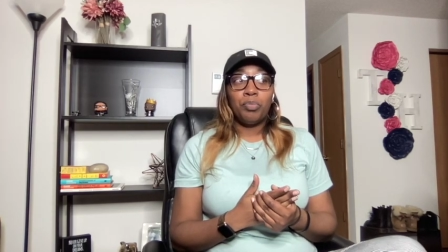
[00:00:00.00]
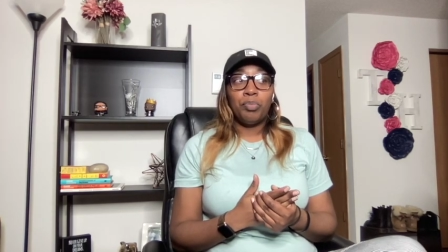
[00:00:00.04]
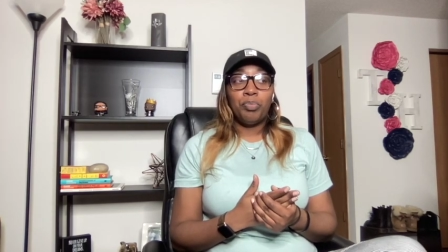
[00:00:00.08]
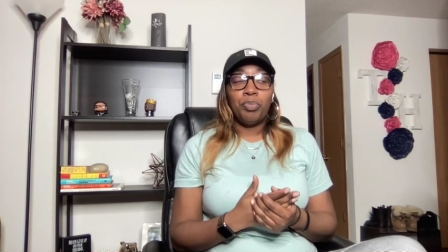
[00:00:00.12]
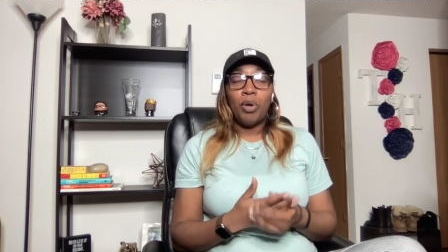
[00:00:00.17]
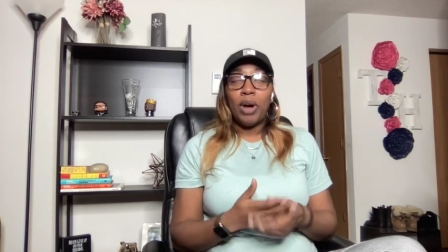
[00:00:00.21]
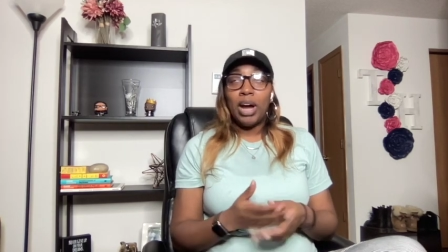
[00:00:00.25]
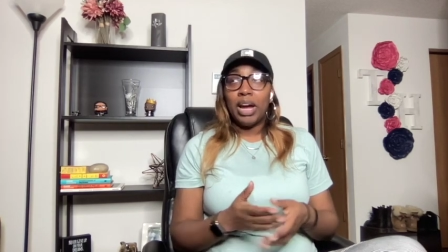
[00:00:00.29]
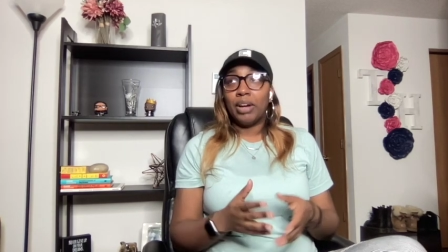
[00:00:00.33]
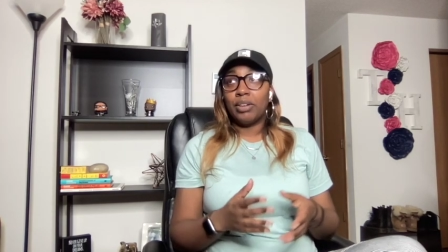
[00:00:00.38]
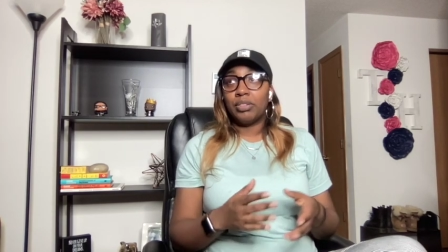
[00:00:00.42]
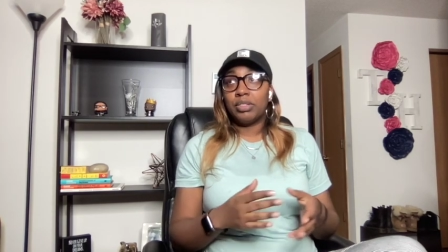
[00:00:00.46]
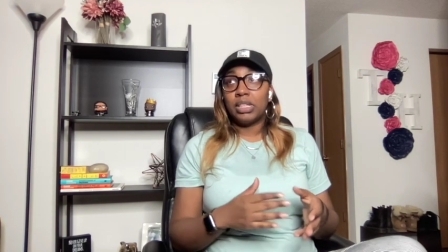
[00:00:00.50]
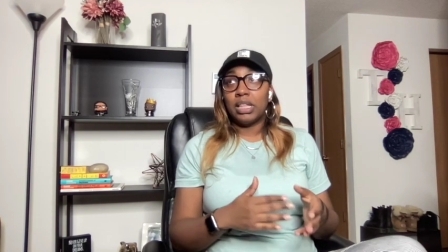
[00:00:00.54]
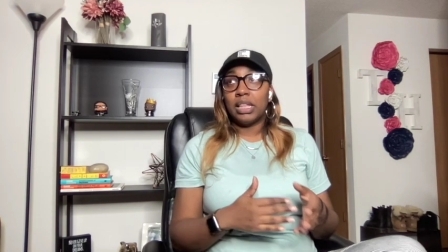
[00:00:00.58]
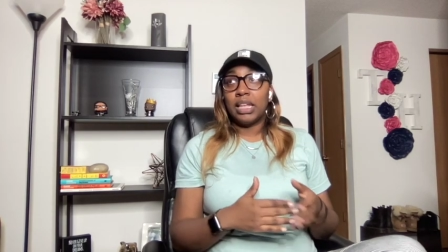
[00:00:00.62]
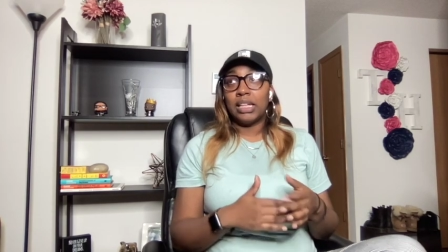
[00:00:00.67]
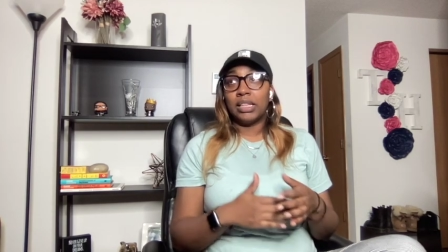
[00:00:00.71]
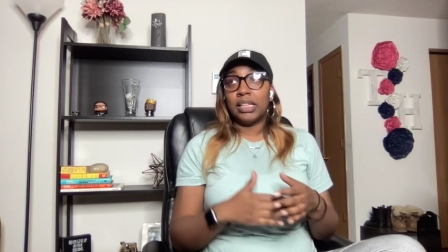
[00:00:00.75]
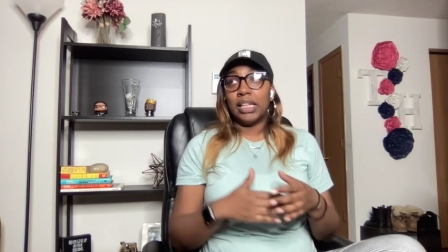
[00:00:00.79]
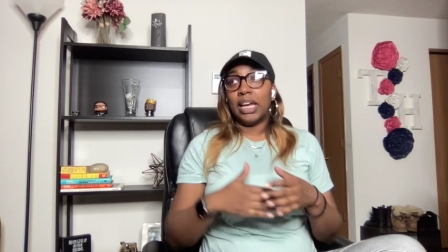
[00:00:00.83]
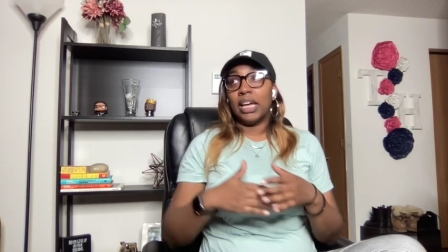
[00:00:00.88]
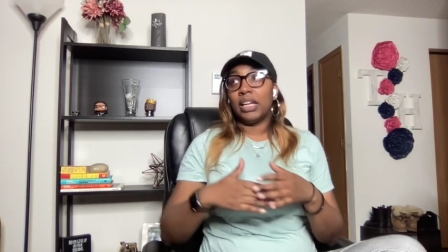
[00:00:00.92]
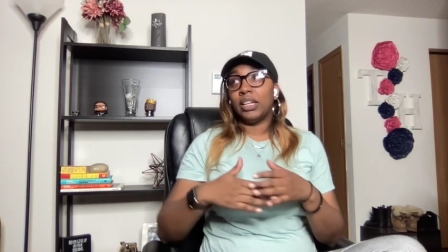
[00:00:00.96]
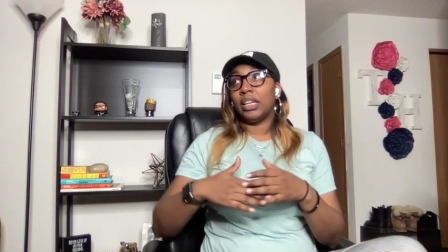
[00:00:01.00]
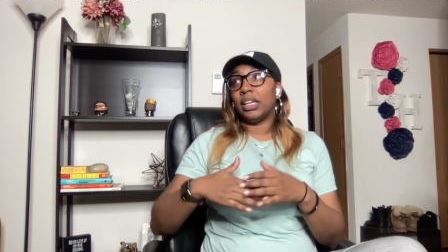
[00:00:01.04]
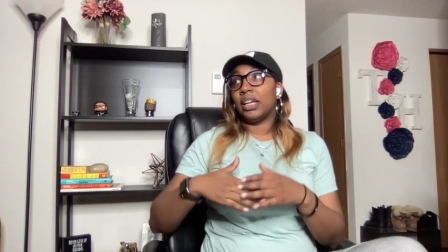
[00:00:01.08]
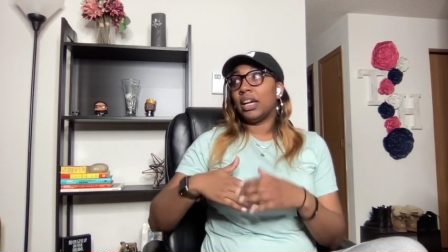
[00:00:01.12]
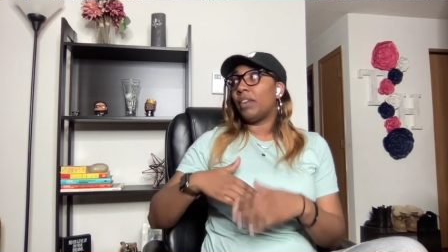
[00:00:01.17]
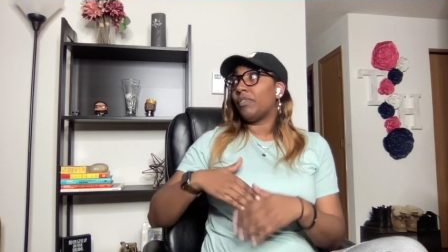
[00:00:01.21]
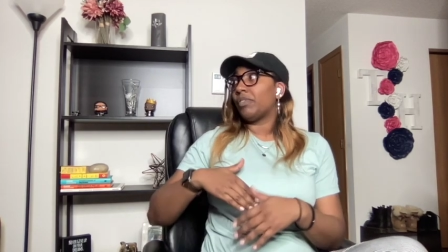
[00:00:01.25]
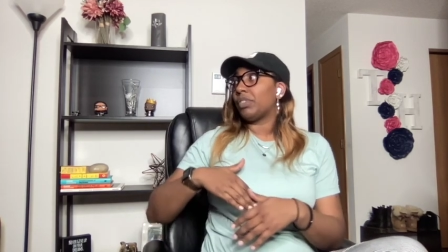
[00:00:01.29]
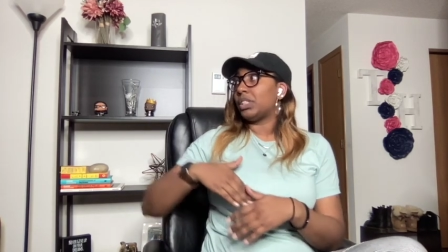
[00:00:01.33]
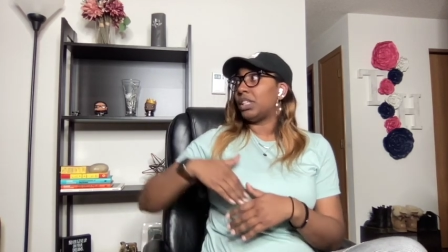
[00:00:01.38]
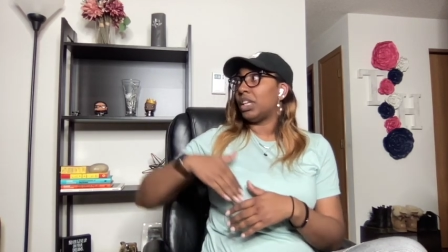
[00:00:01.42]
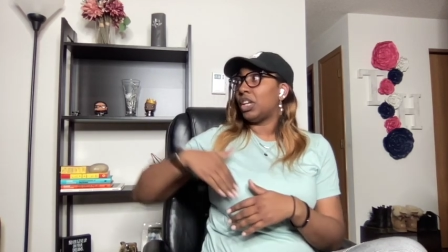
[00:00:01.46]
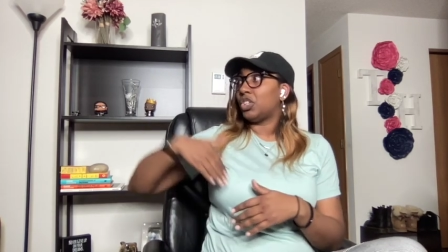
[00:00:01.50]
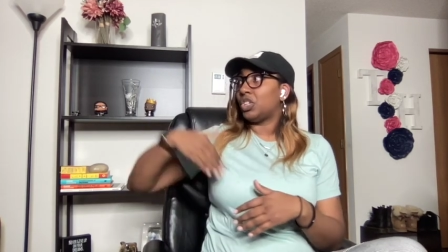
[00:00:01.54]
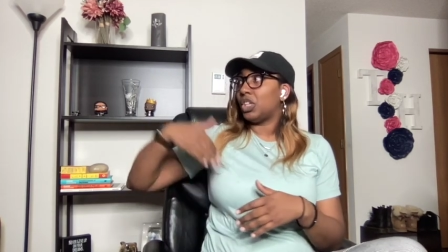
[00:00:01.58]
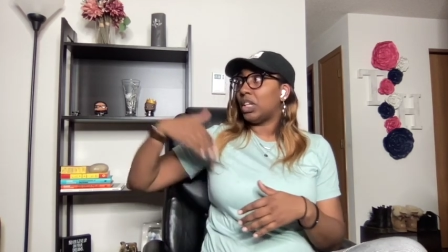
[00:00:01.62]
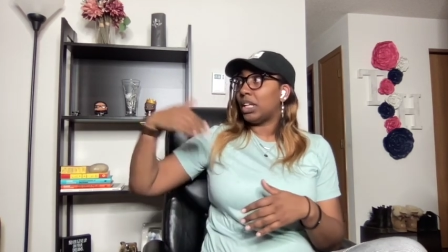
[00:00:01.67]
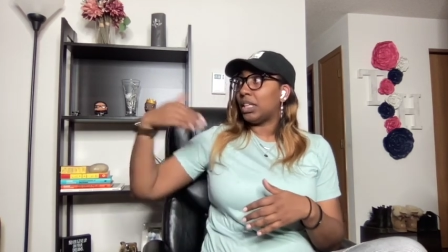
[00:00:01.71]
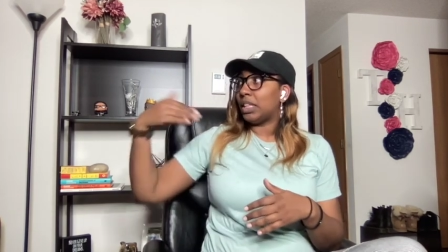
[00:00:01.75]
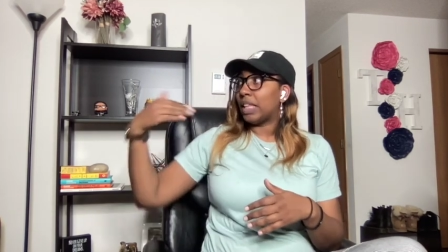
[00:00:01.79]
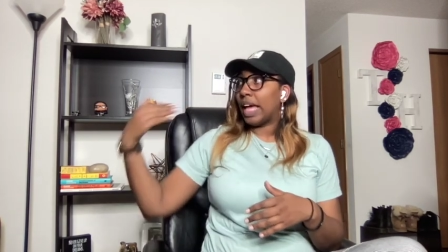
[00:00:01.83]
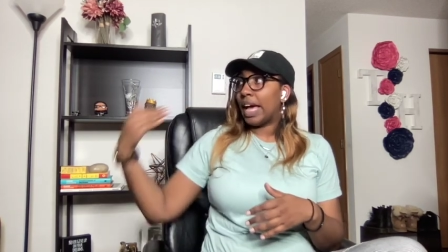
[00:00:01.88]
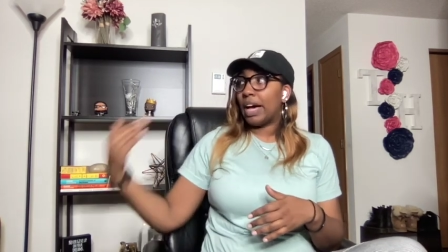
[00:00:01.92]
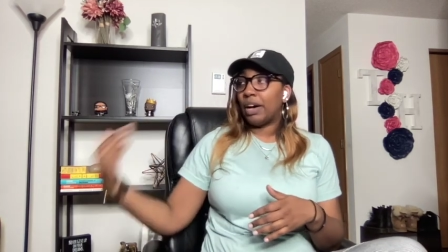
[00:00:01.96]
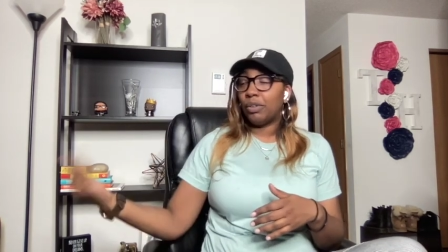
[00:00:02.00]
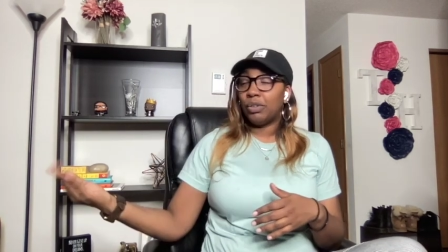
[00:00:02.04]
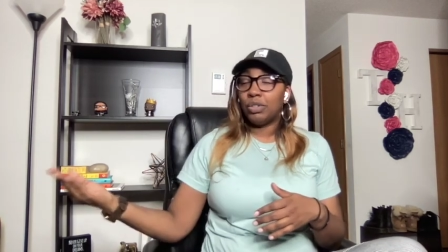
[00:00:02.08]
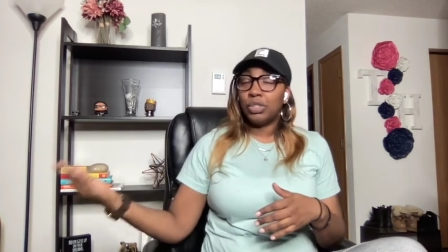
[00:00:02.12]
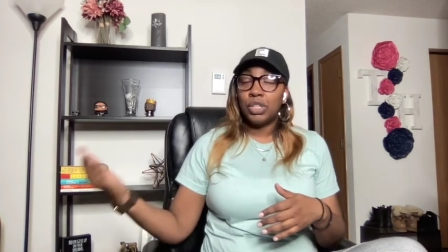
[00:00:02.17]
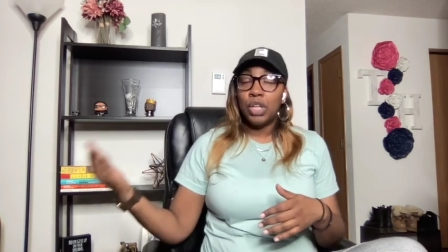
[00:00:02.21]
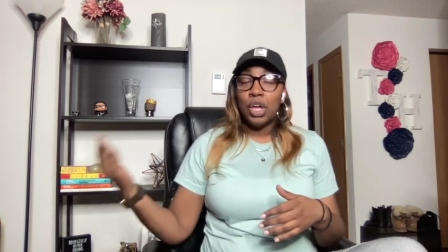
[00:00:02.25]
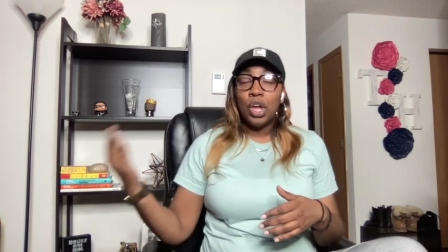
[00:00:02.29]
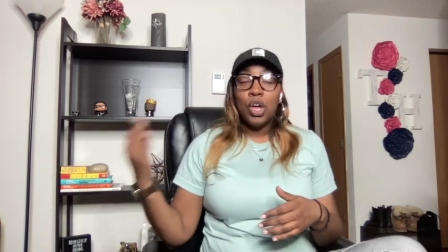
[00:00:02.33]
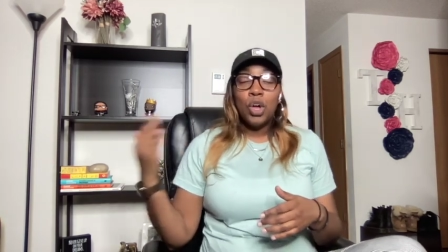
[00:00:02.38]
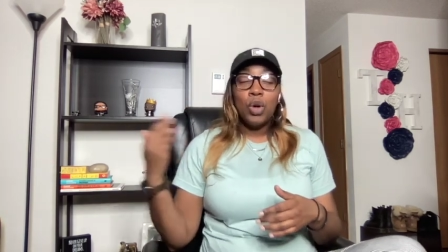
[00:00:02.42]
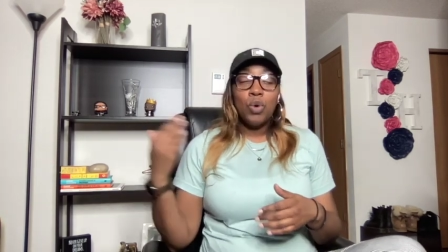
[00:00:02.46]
Prior to that, they had the conversation at the house